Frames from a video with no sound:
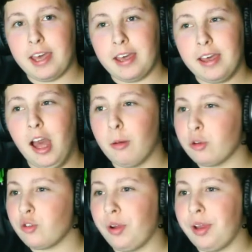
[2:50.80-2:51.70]
I was
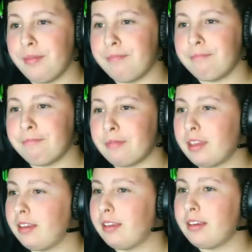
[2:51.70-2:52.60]
right.
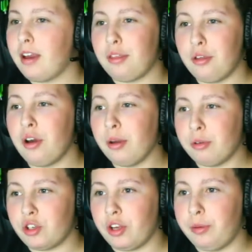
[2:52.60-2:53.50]
I thought I was
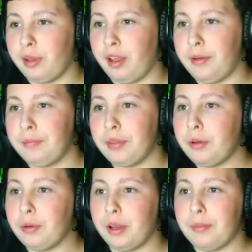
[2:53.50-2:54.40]
right with that.
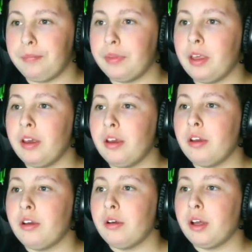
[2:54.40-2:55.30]
Okay.
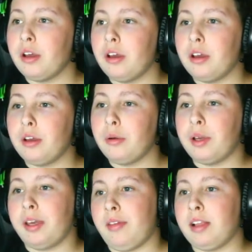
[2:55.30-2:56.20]

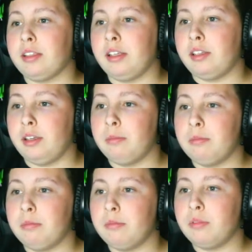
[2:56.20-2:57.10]
Okay, that's easy.
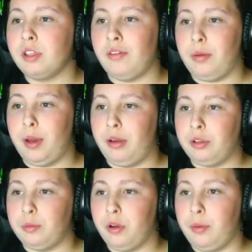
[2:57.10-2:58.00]
70 miles
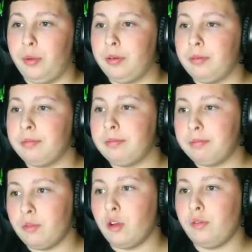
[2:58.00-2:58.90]
per hour,
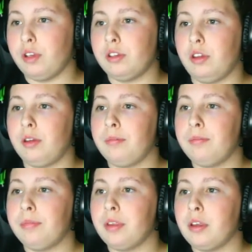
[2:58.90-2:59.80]
obviously.
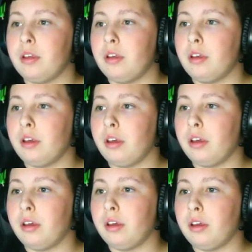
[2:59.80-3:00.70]

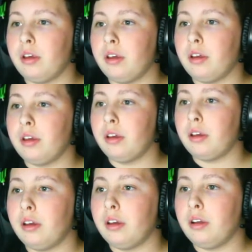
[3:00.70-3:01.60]
Uh,
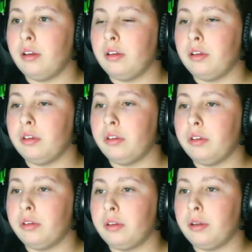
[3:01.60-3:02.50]

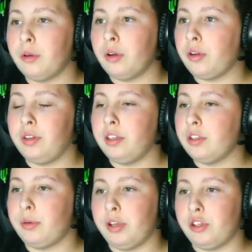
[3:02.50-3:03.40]
I'm not going to read these
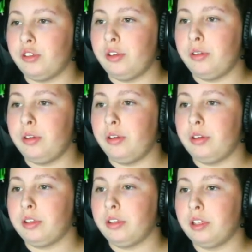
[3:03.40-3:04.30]
questions out now because
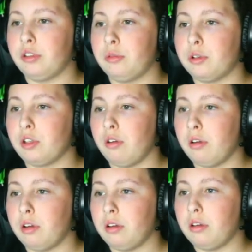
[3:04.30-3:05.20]
it takes so much
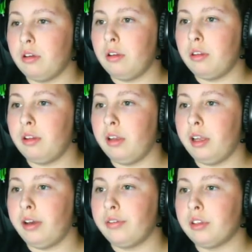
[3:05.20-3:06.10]
longer. On the
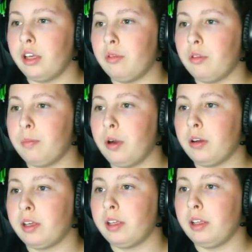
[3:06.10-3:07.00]
left side with
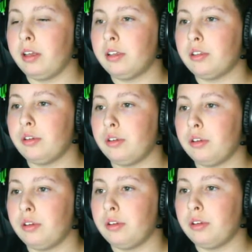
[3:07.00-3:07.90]
parking lights
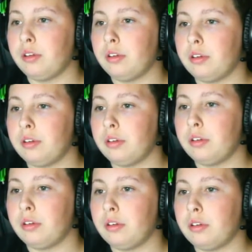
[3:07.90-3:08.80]
on,
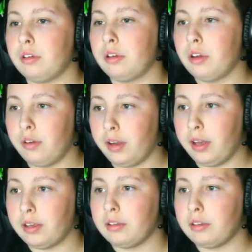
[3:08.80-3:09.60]
correct.